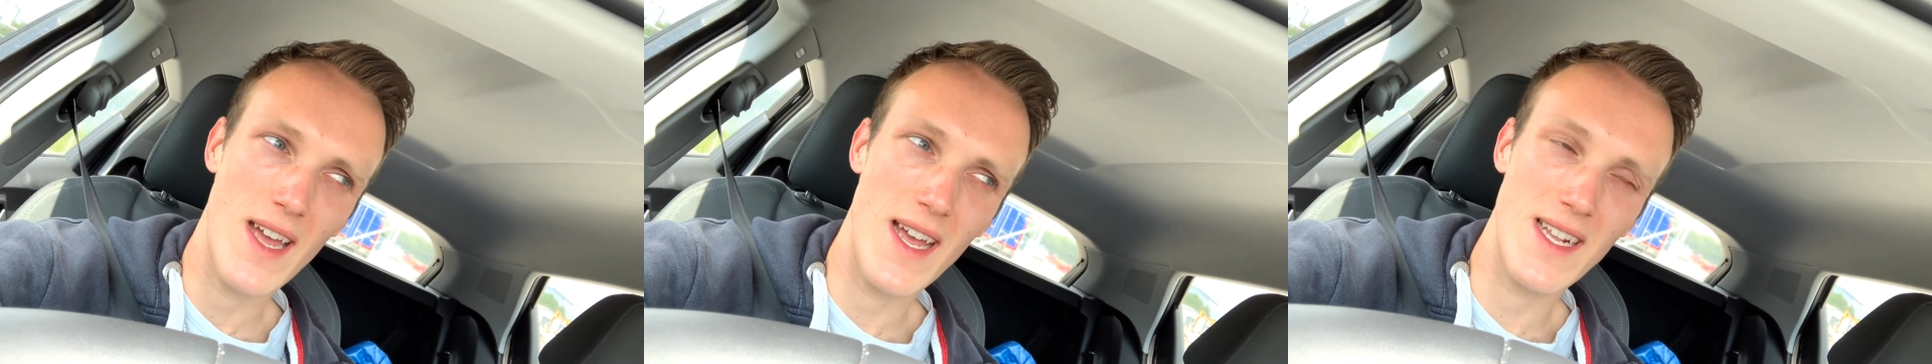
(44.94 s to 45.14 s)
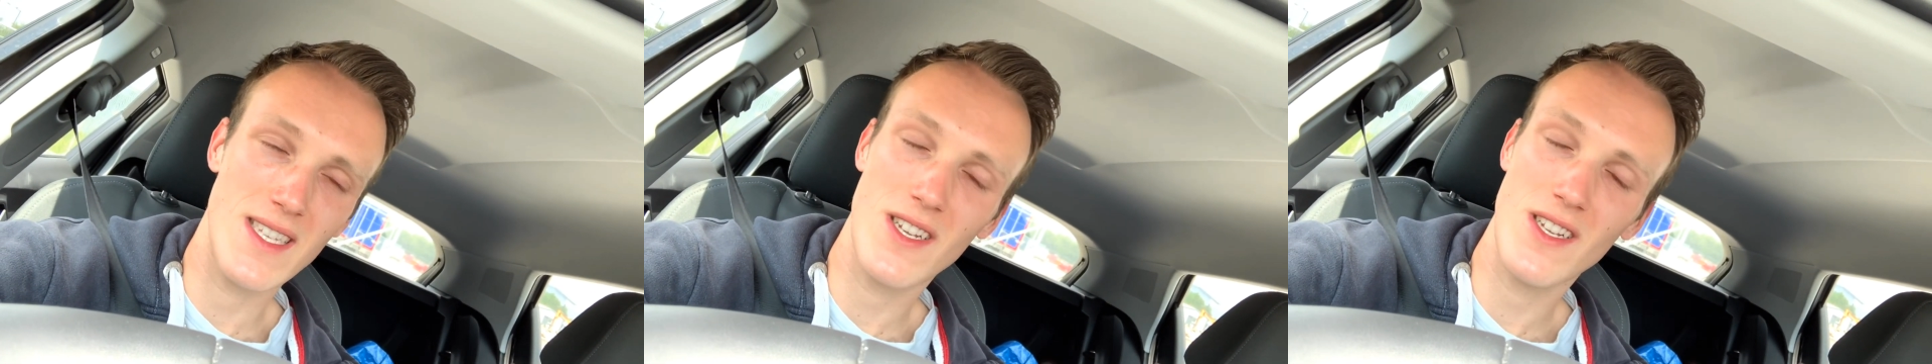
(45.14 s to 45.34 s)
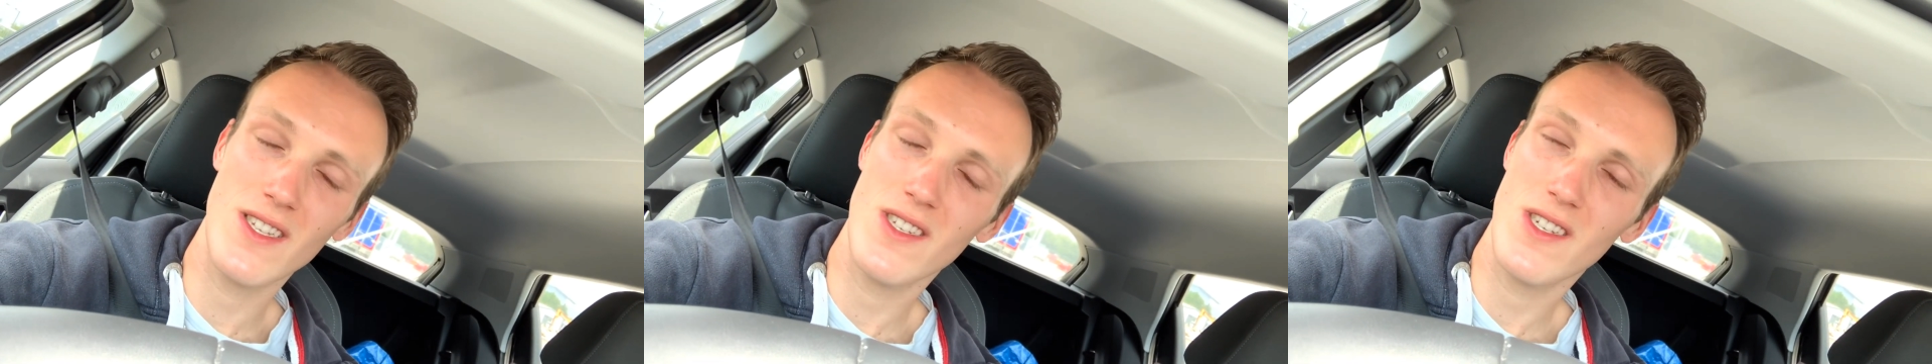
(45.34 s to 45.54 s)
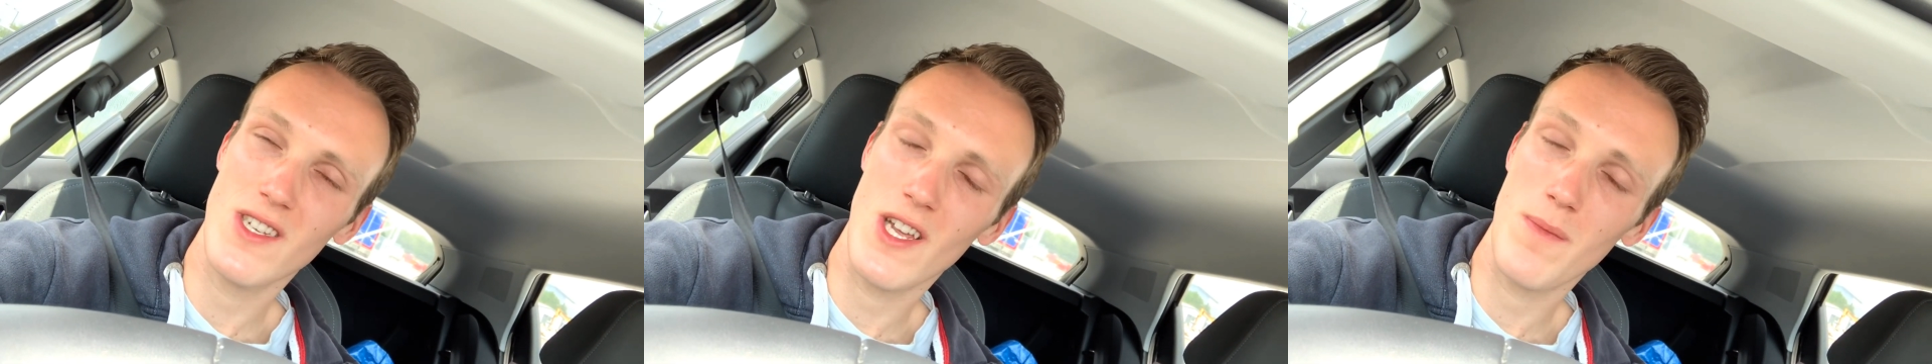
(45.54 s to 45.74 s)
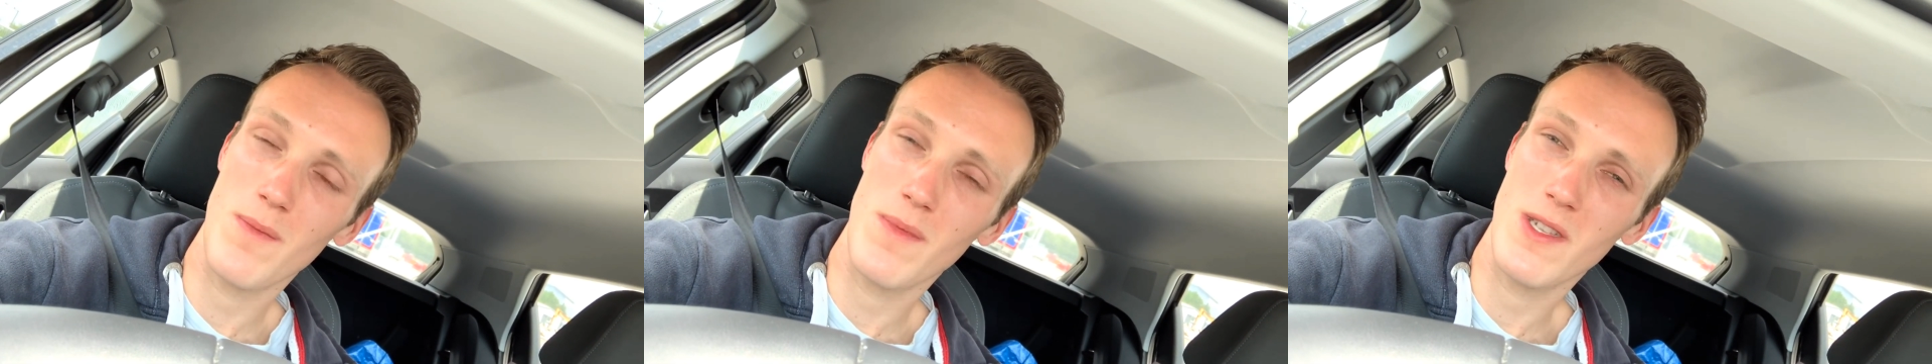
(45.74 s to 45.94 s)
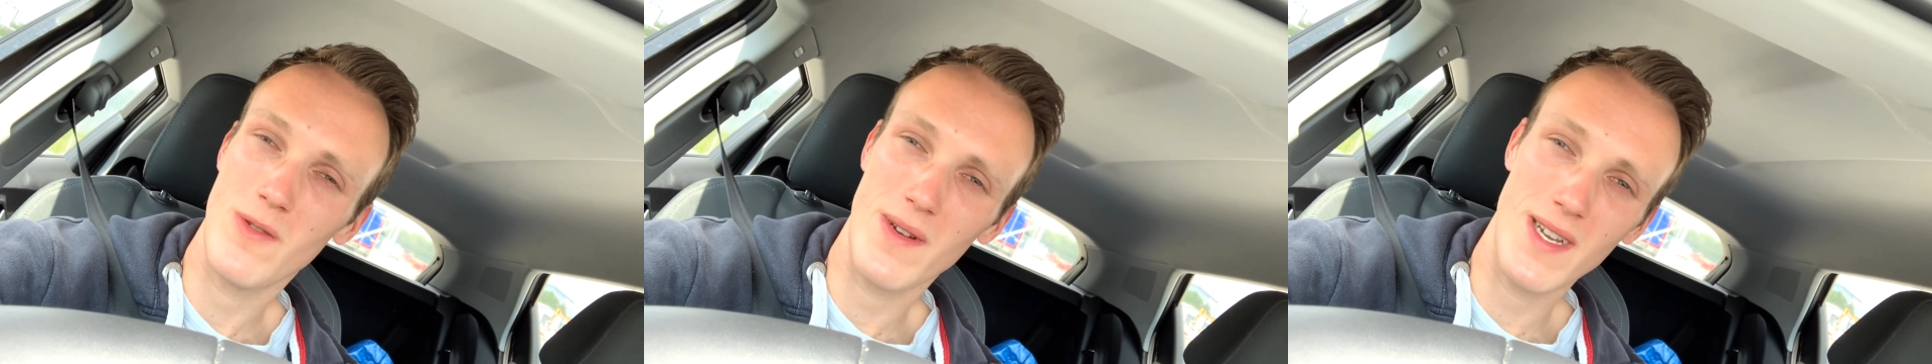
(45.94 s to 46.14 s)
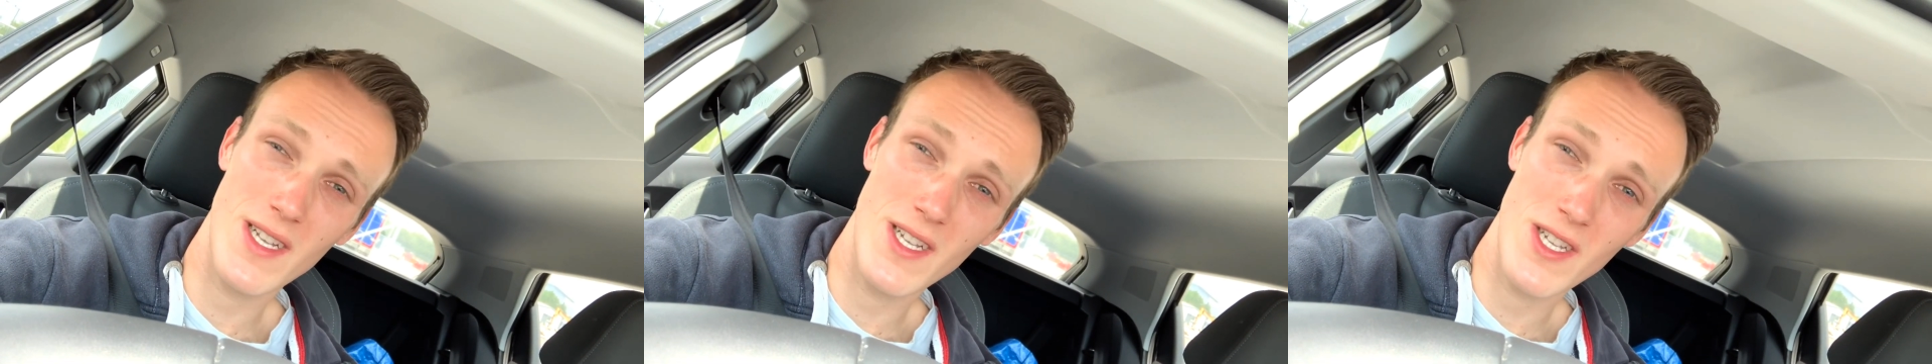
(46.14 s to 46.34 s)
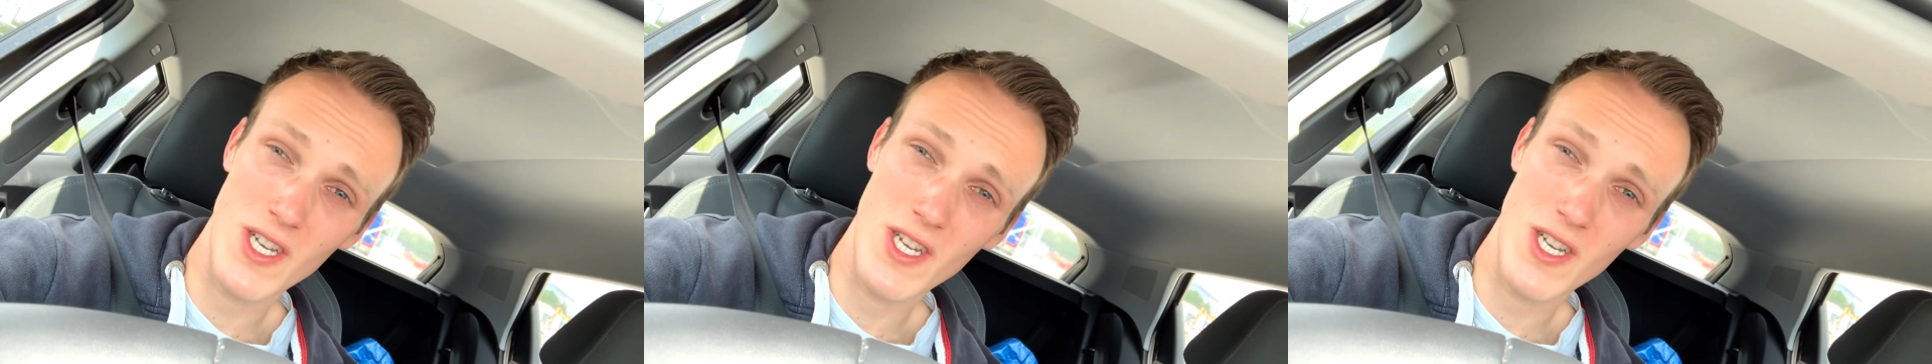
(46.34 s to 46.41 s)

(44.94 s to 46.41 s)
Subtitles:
It's good to do it between